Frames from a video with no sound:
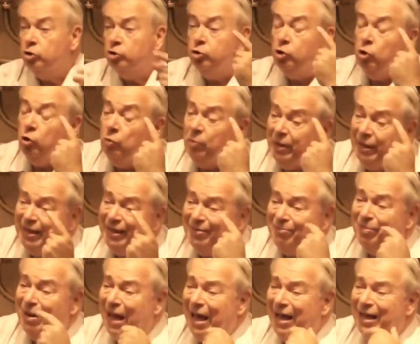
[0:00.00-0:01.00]
2
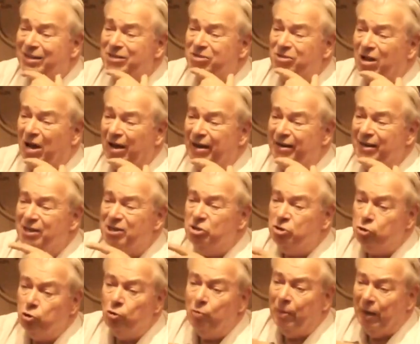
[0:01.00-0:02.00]
million blacks died
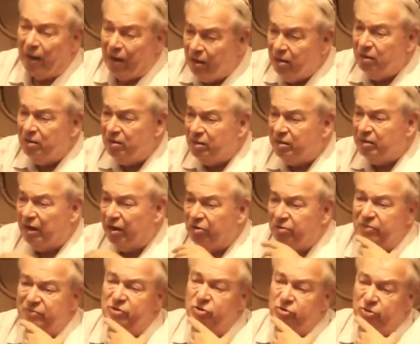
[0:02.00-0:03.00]
in Juba, in the
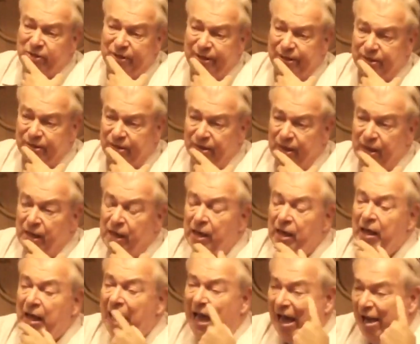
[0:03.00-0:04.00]
south of Sudan.
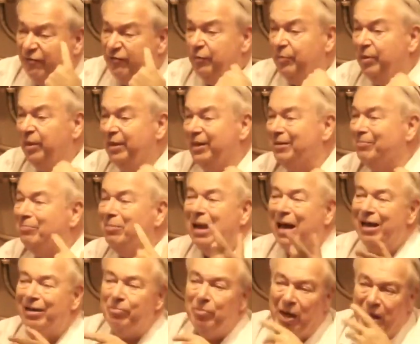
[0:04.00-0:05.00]
500,000
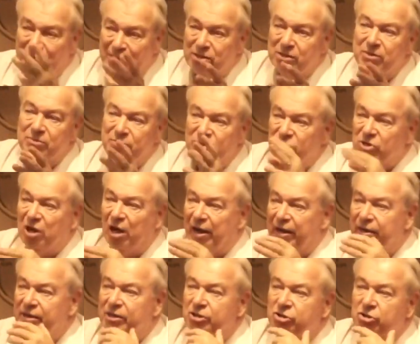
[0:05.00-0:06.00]
black Muslims
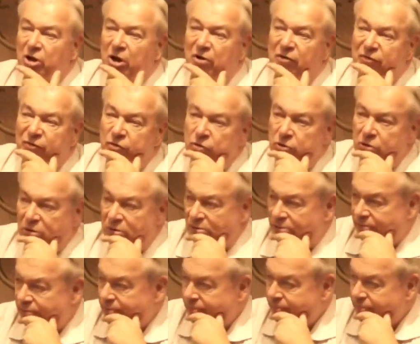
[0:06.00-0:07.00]
died in Darfur.
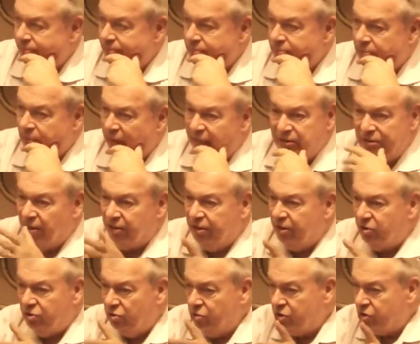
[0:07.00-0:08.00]
Has
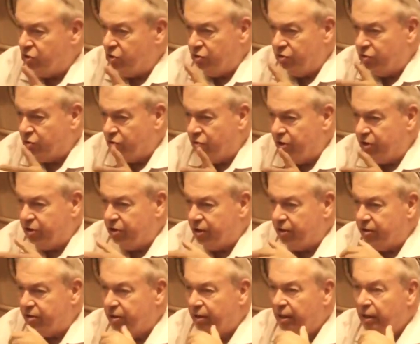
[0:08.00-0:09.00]
nothing to do with Jews or
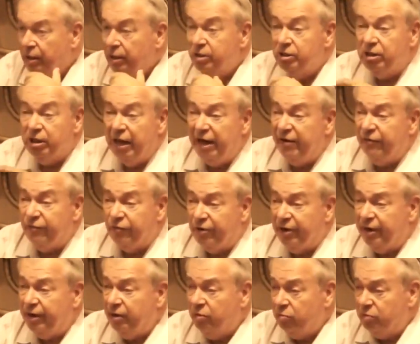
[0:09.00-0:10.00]
Christians.
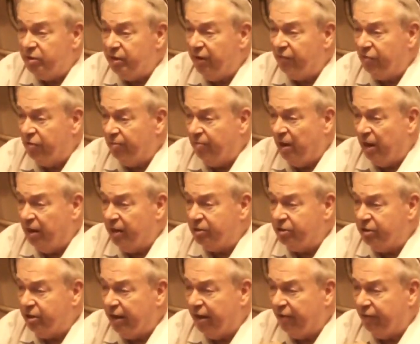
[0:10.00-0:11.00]
Slavery was never abolished in